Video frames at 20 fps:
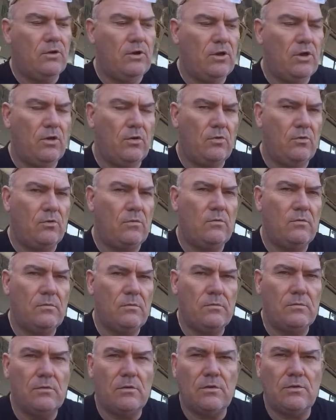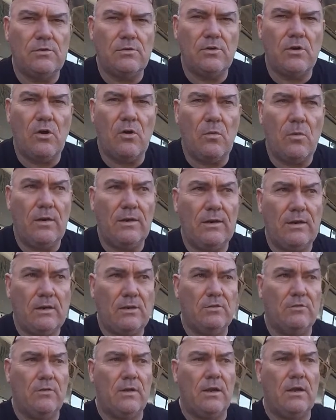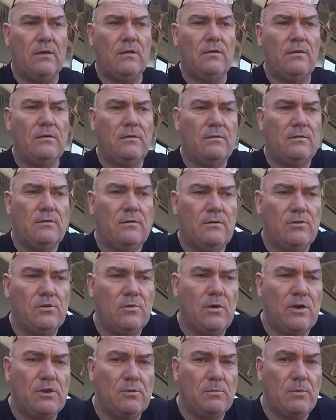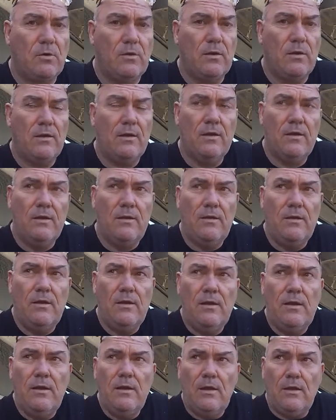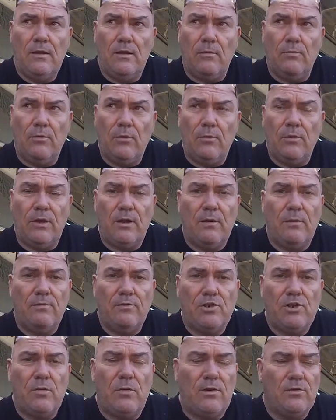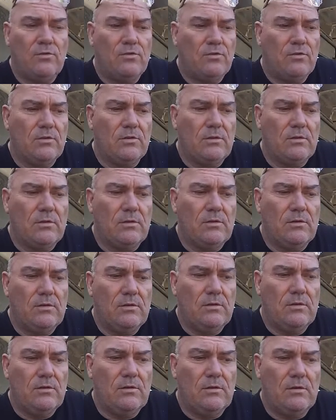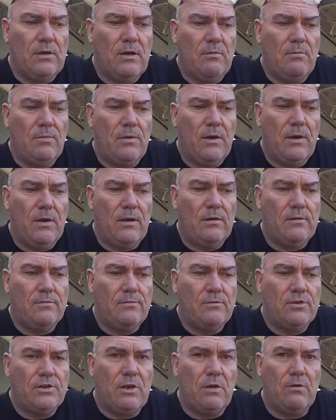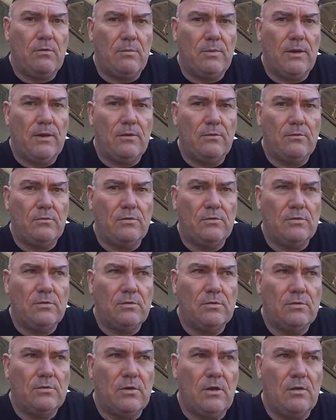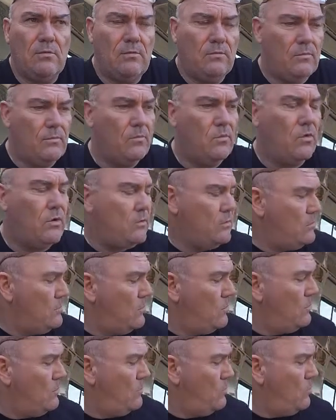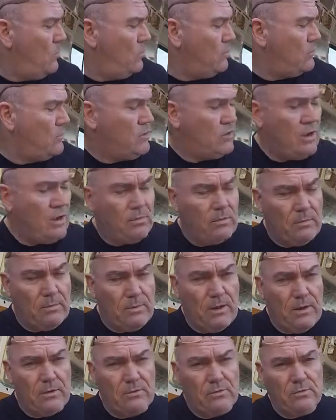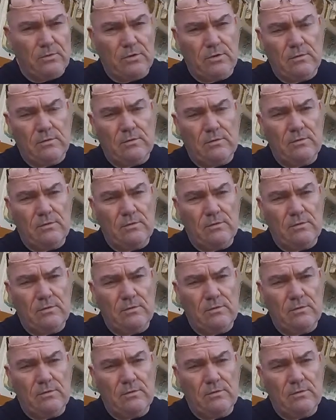Hugh has got one in his van, swears by it. And I'm probably going to have 200 amp hour solar panels. Watts solar panels.